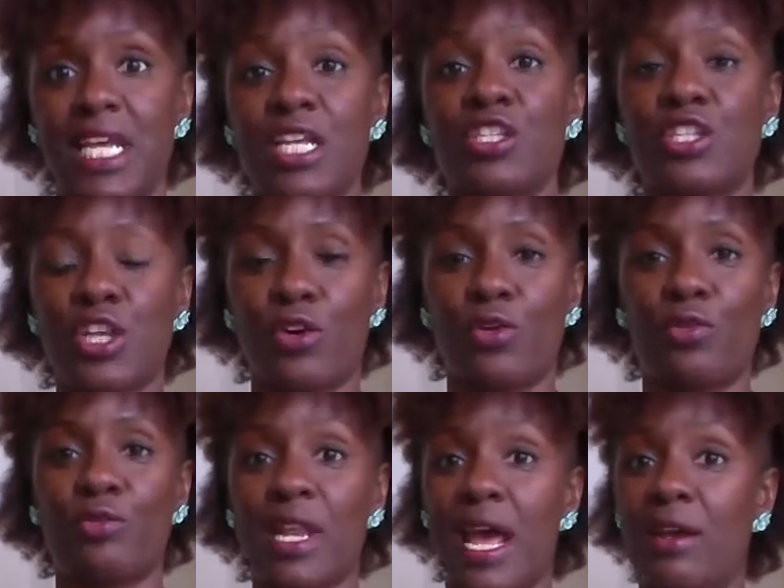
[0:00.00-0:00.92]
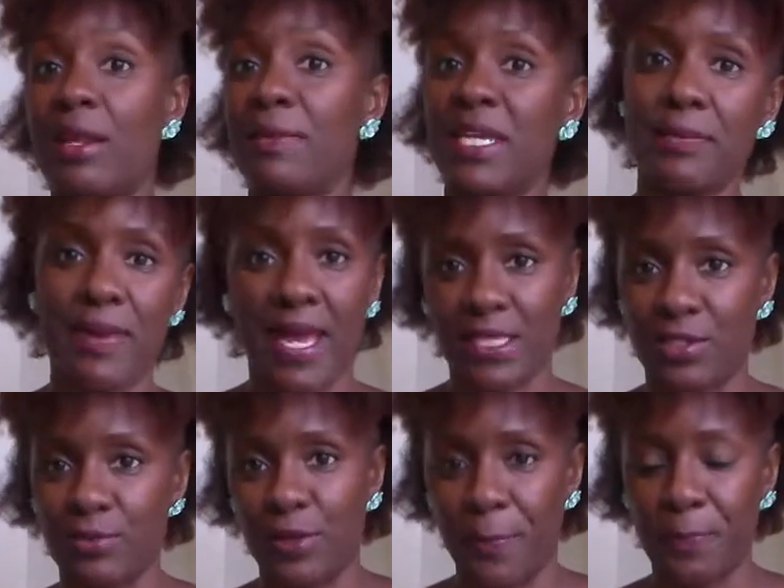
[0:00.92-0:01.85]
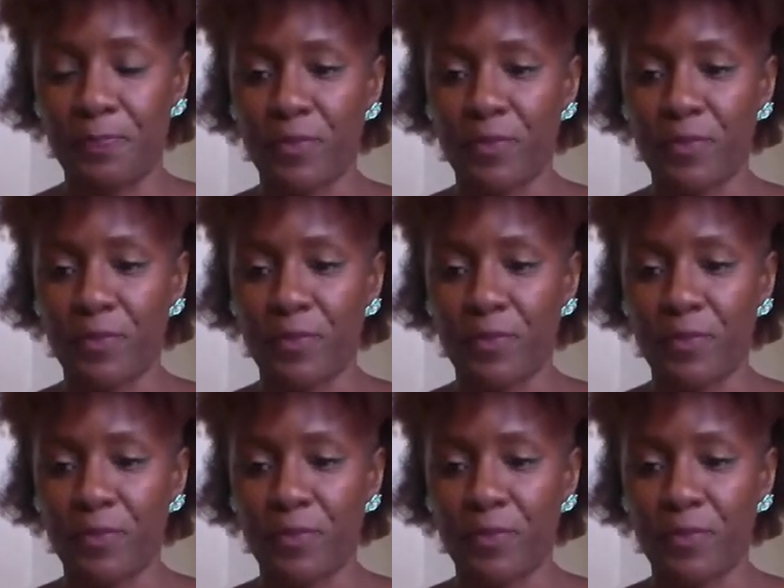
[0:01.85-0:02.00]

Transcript: So, now let me get back to it.